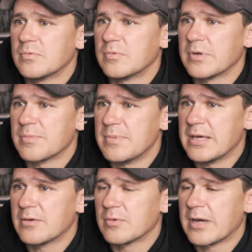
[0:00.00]
with
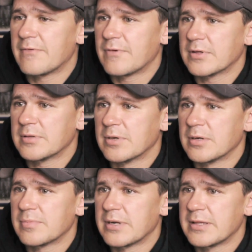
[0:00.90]
me, the way I felt about
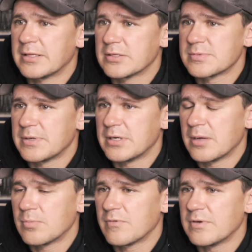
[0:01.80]
it. But I think there's been a
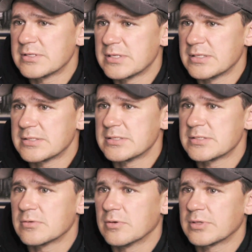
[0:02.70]
number of
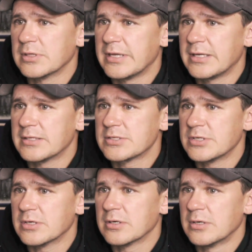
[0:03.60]
incidences throughout the league this
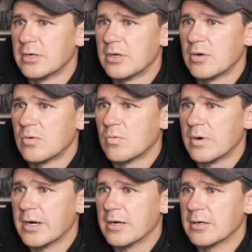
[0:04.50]
year
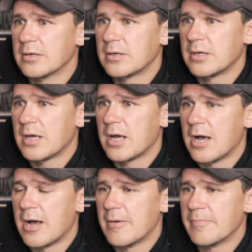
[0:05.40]
where
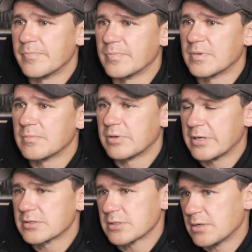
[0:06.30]

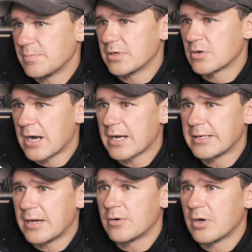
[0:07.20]
players could have been cracked
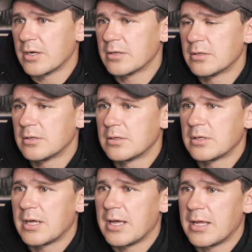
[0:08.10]
down on,
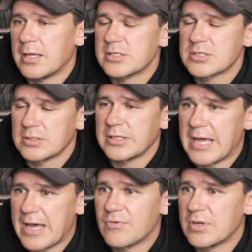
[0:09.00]
and certainly
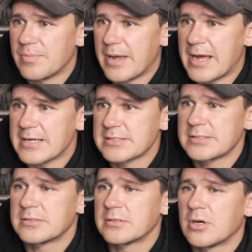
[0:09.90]
have in the
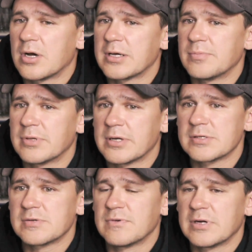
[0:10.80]
past. Hockey
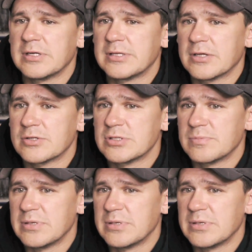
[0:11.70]
players are very intelligent